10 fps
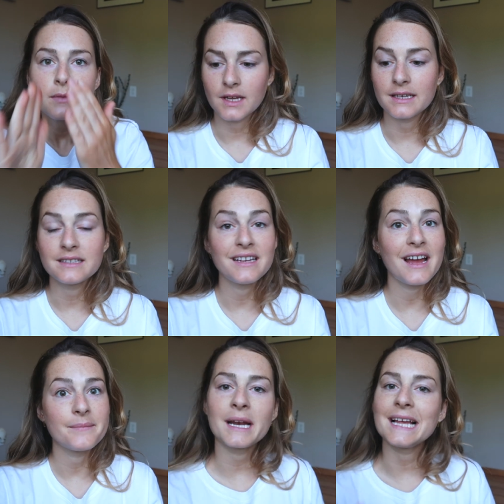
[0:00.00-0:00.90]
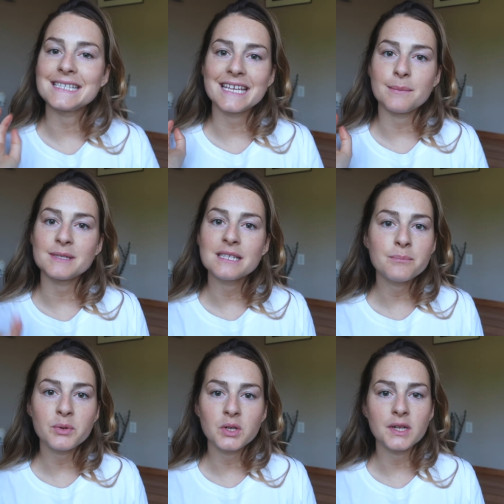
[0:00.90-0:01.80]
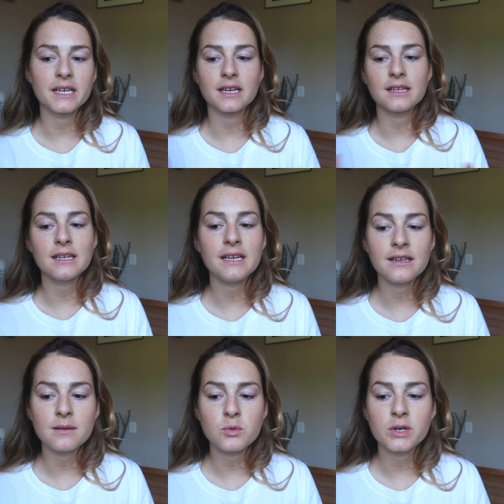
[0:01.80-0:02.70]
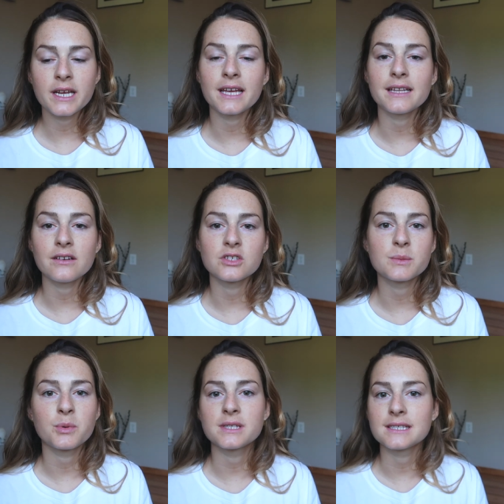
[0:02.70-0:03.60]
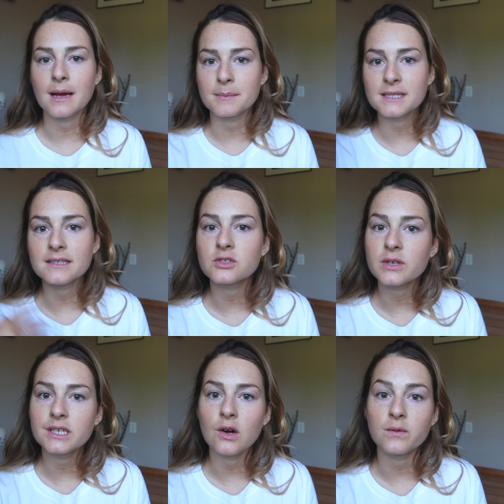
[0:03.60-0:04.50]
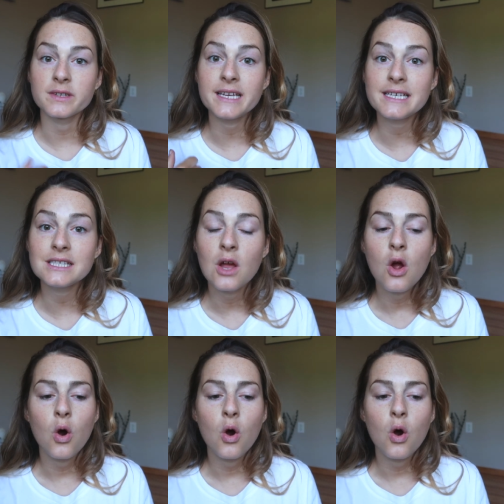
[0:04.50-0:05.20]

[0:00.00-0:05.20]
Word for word: And yeah, I like to keep it simple and clean in the morning and then I'll just put some sunscreen over this